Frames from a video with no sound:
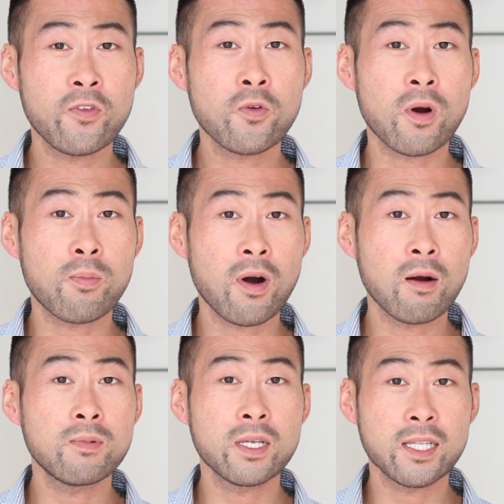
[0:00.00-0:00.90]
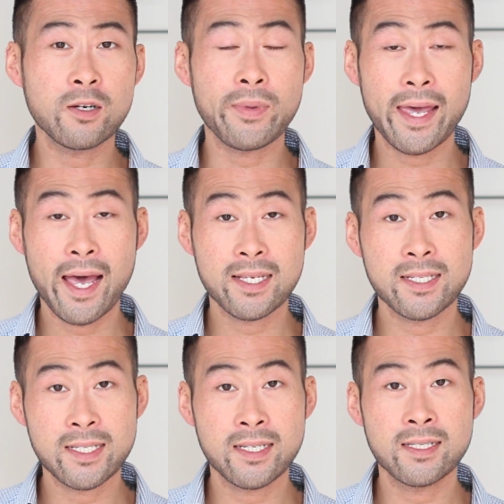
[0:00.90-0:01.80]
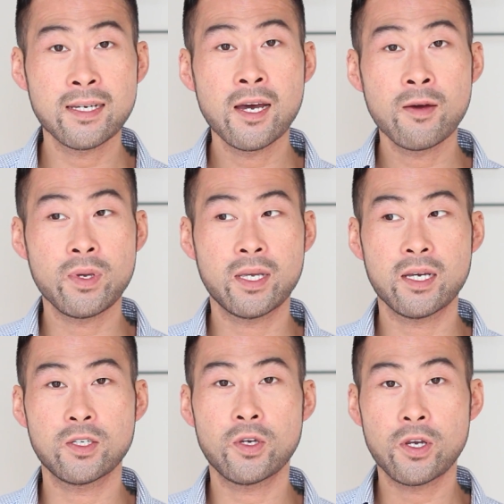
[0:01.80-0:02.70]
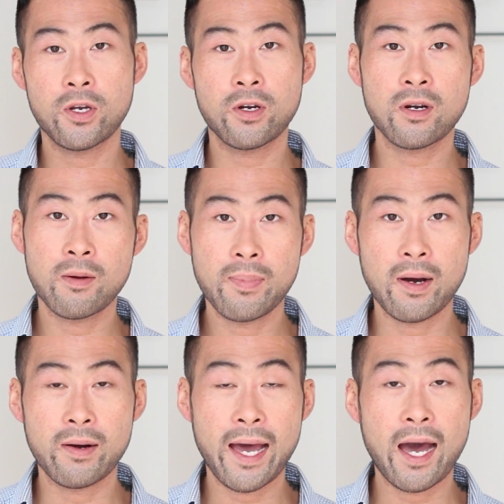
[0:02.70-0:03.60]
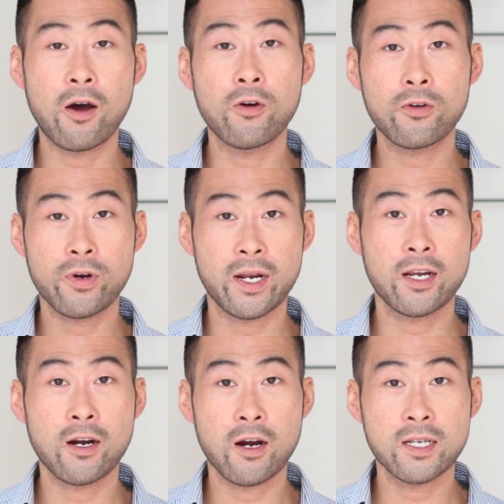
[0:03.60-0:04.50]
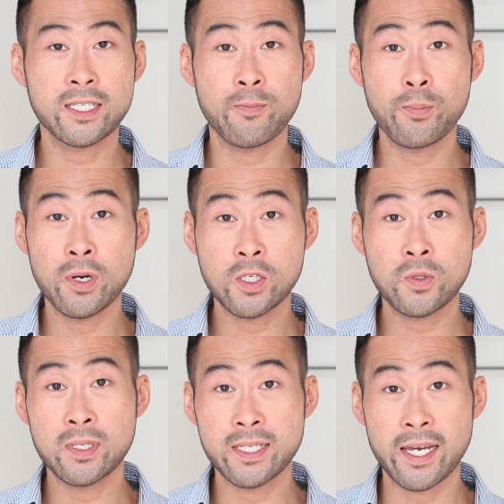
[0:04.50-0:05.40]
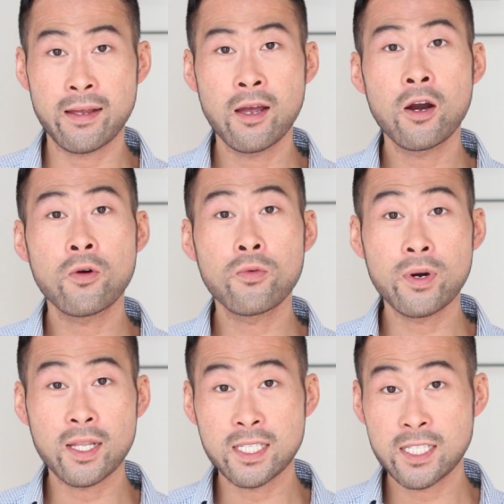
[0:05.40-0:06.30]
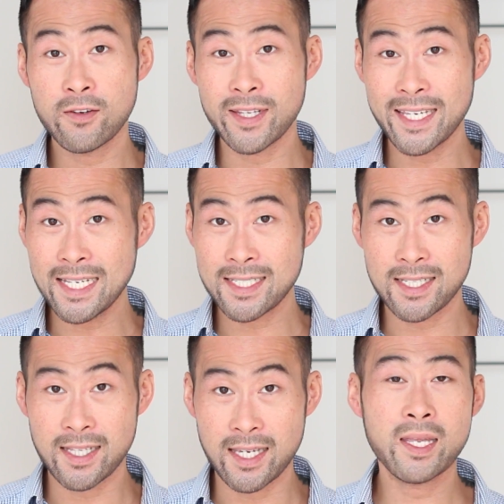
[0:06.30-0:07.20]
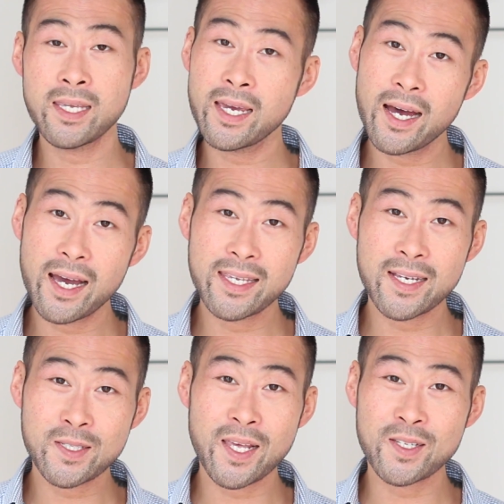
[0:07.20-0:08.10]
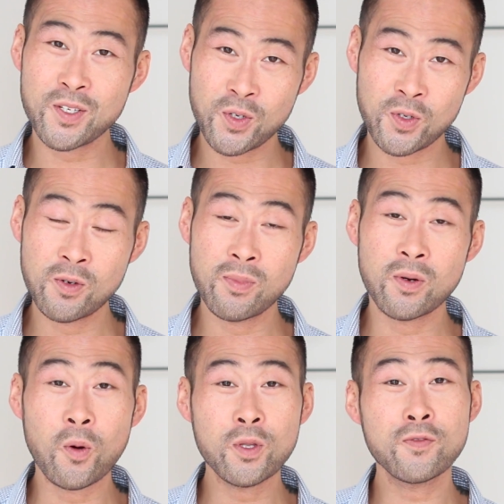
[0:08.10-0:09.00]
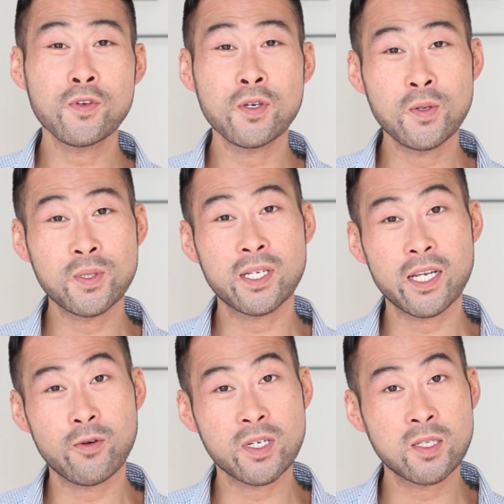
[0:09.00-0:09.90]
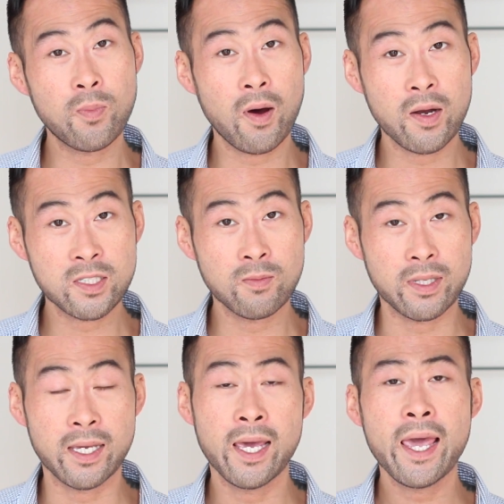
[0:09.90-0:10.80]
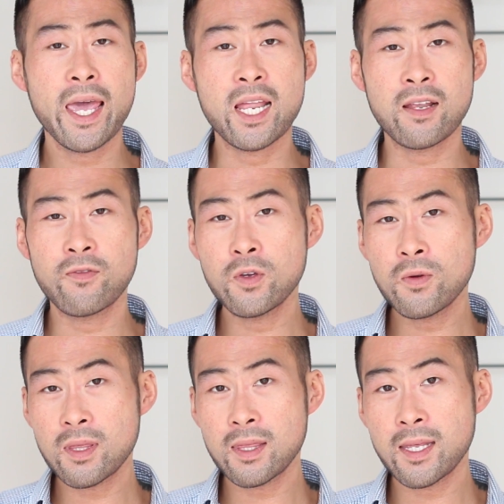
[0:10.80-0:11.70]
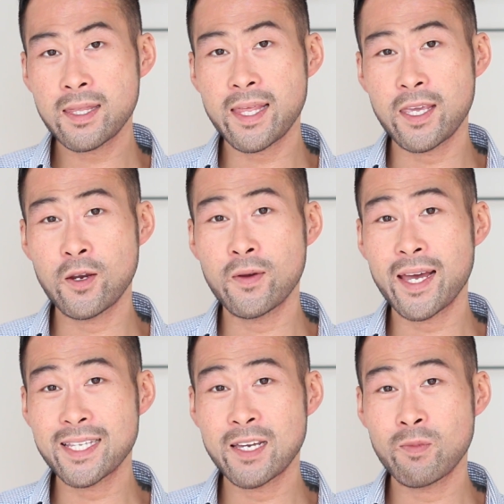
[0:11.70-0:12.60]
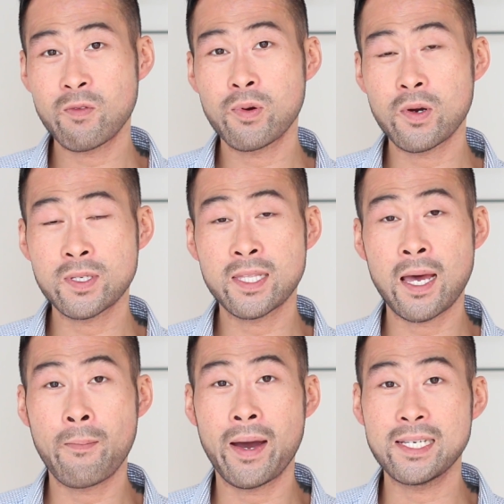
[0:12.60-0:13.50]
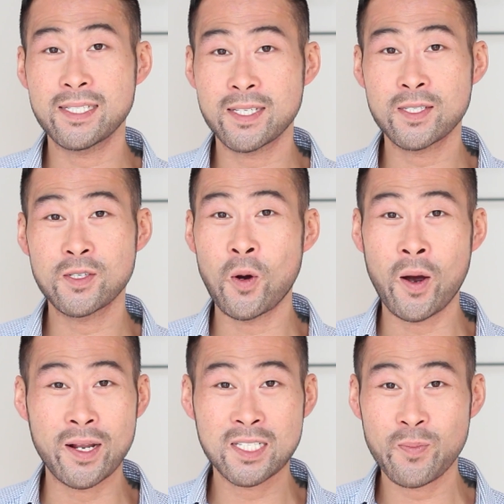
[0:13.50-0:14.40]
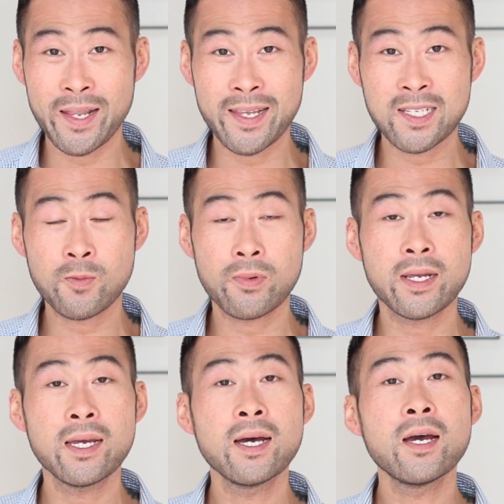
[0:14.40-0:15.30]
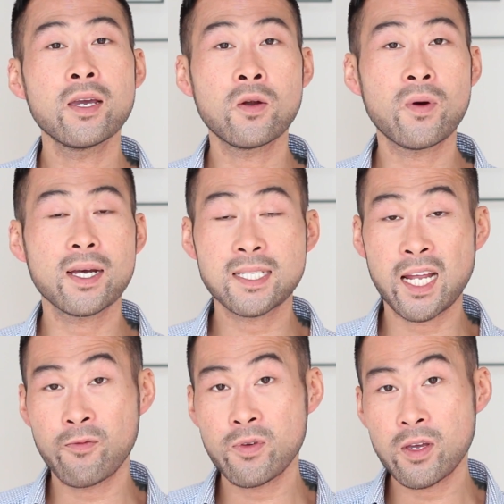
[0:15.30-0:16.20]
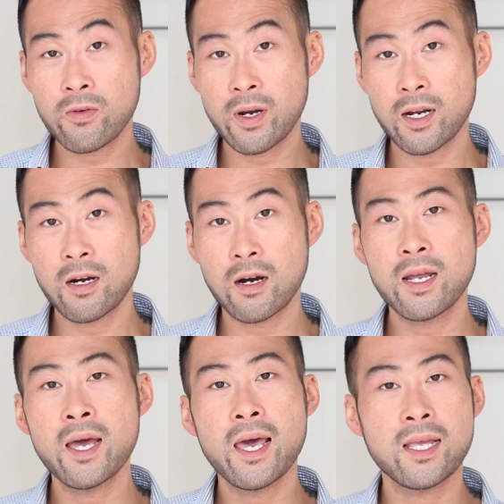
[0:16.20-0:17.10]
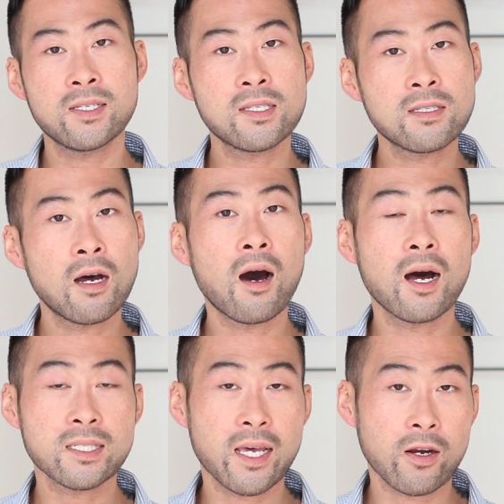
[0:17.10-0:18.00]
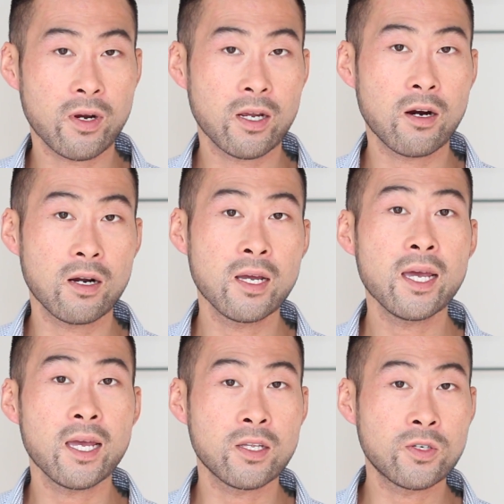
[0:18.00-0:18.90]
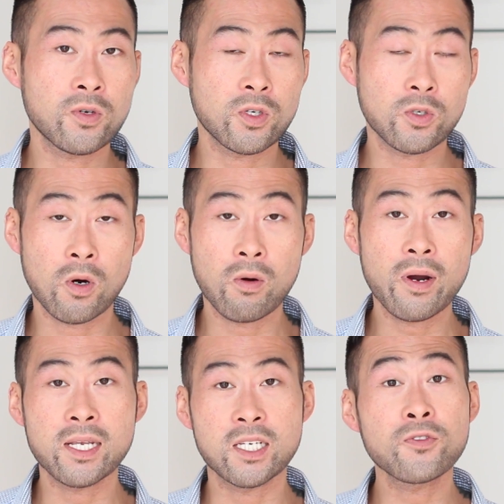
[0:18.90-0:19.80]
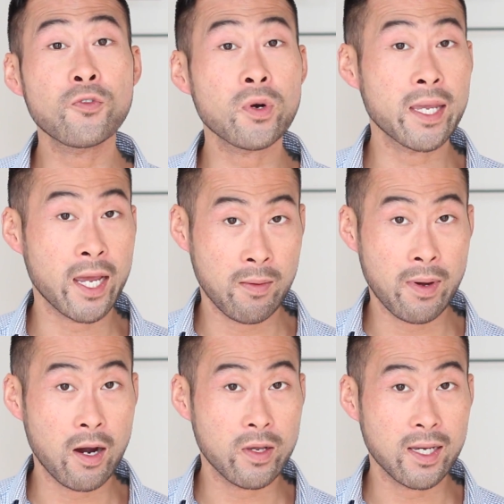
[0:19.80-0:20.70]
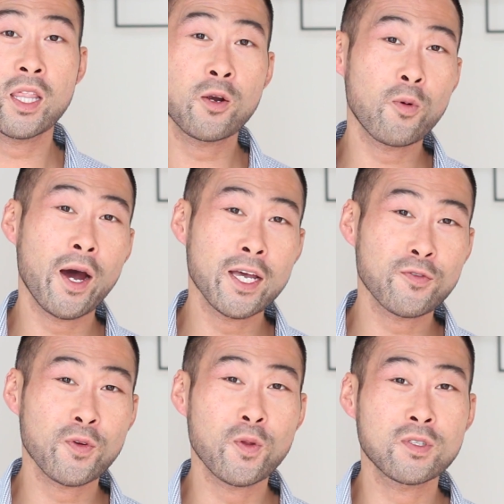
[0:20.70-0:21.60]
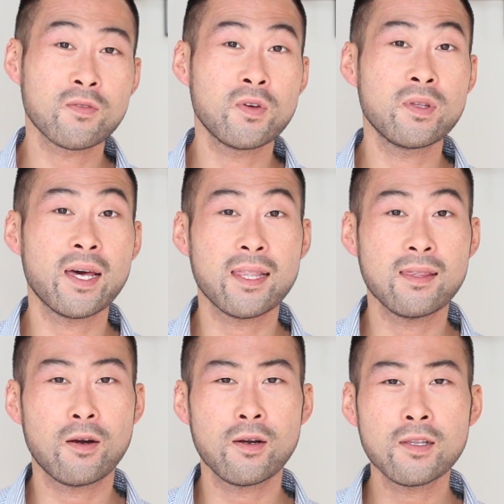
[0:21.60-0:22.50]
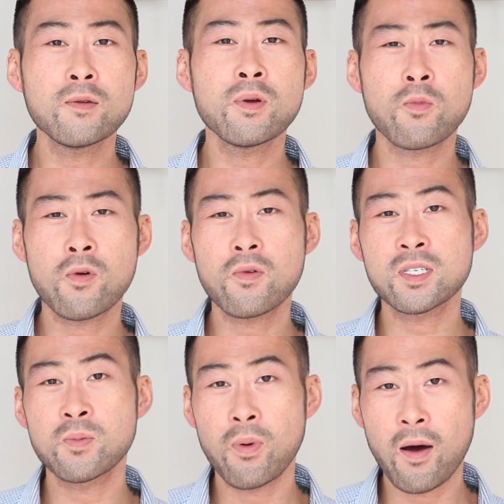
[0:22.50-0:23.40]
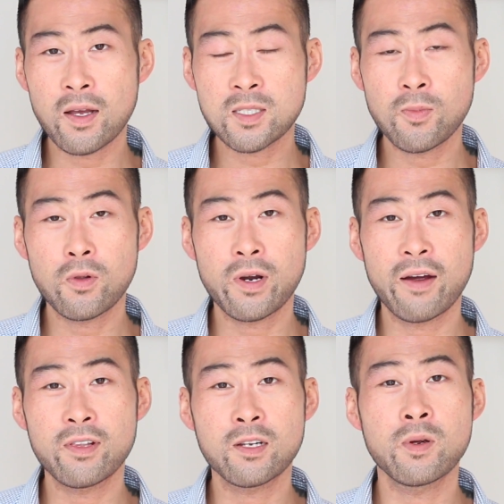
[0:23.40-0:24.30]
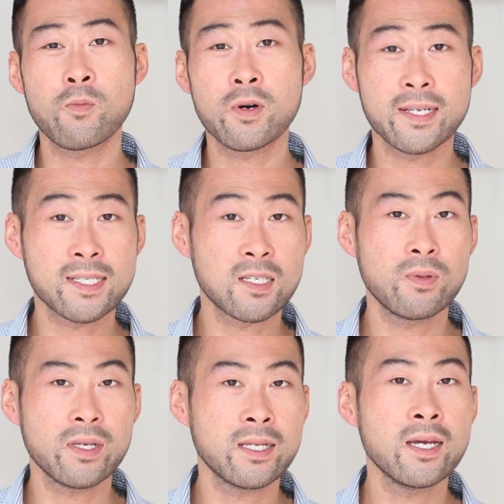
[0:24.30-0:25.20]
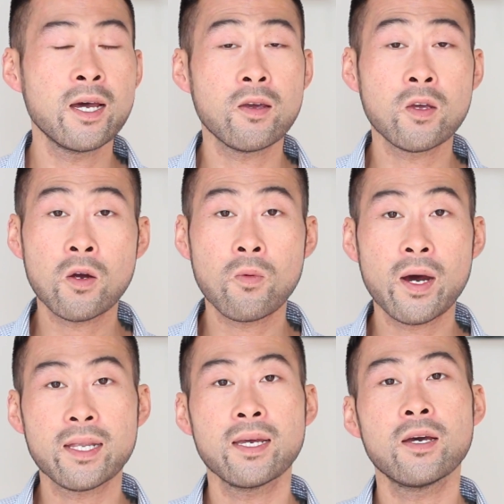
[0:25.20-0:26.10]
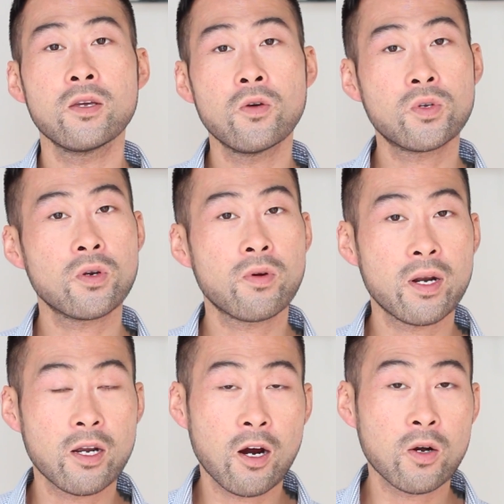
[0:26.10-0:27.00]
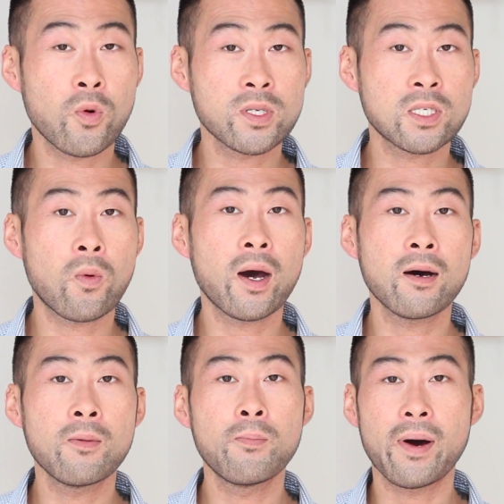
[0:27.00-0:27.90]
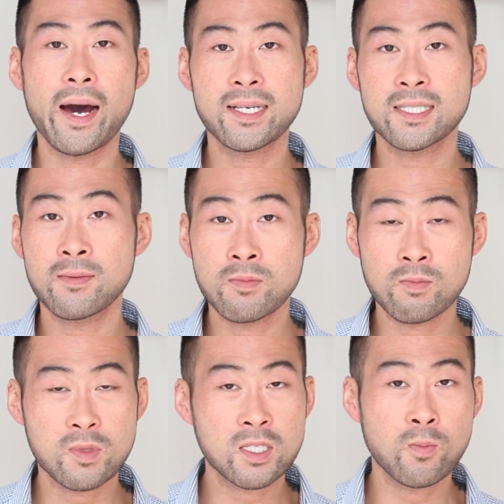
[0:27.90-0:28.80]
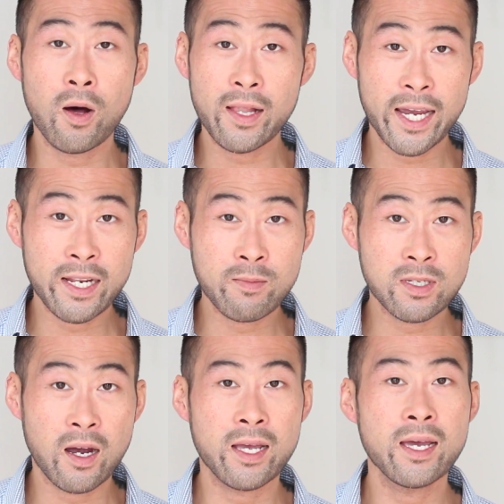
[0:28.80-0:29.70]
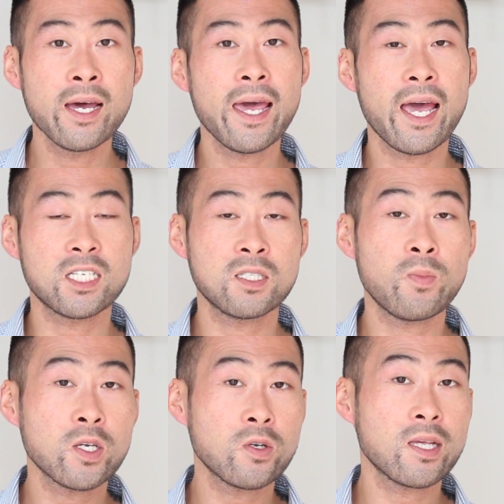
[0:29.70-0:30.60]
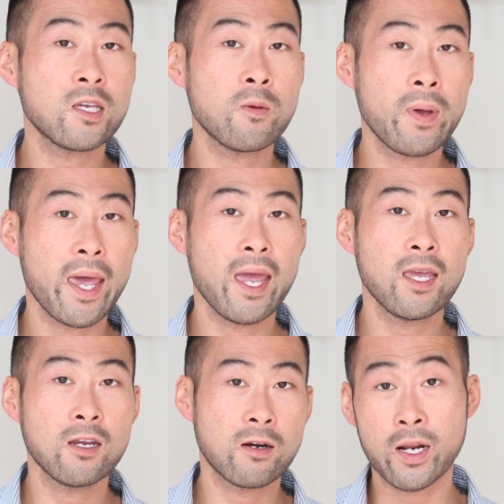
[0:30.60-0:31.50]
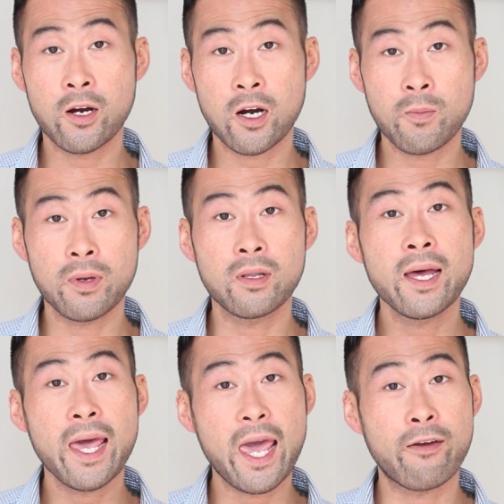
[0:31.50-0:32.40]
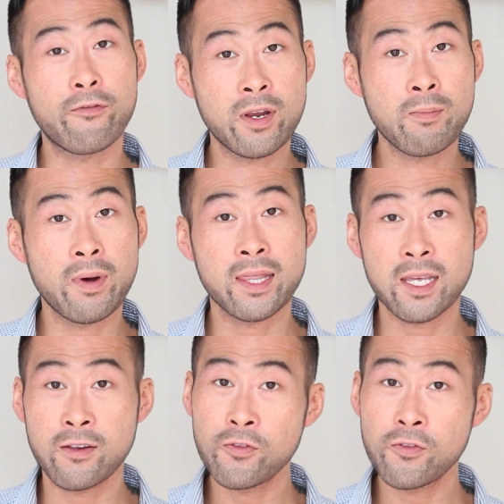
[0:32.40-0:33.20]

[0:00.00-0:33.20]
of you are probably a little bit hesitant because you hear about how credit cards can put you in debt relatively easily. And yeah, I guess that's true, but only if you use it irresponsibly. And if you think that you're that type of person that might just go on a spending spree, you know what? Sign up for the credit card and just toss that credit card into a drawer and just forget about it. Otherwise, for those of you that are a little bit more responsible or have a little bit more discipline, you know what? Use your credit card once in a while, buy some small items on it, and just make sure that you pay your credit card bill every month in